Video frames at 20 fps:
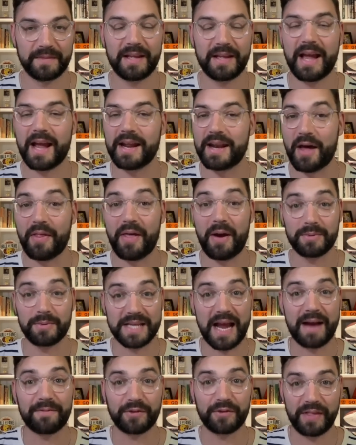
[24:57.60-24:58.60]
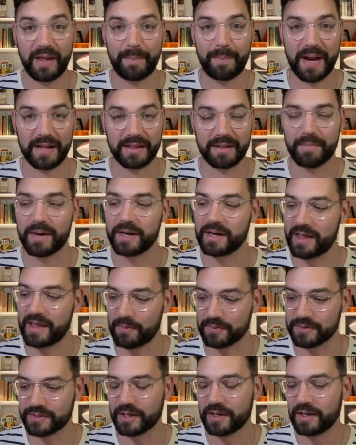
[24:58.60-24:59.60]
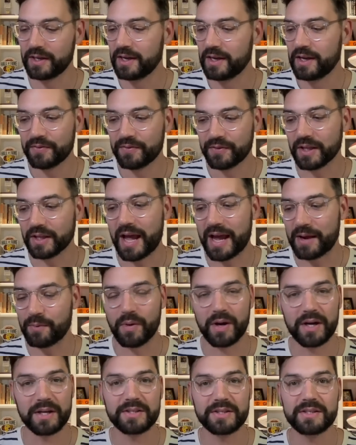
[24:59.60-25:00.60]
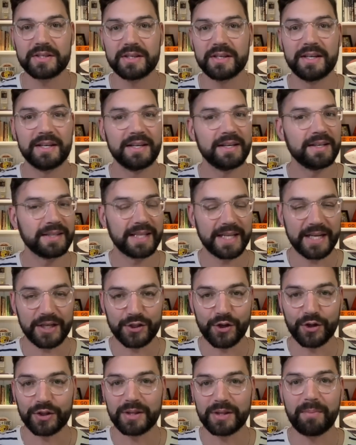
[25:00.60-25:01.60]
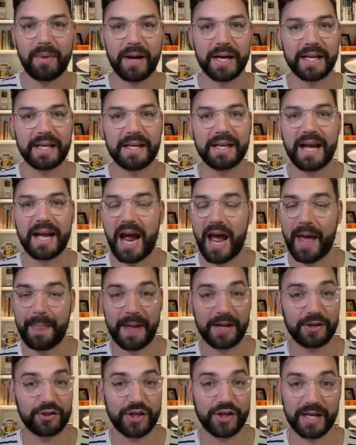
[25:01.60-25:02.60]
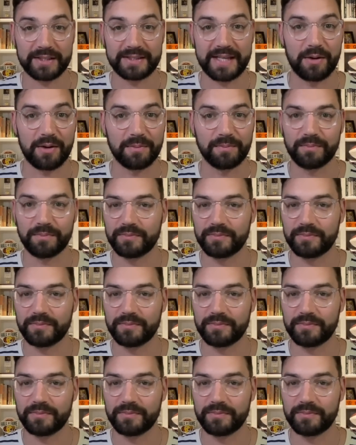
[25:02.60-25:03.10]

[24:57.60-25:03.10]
And now that was after they paid the money. That was the line was that he took the money and then checked out.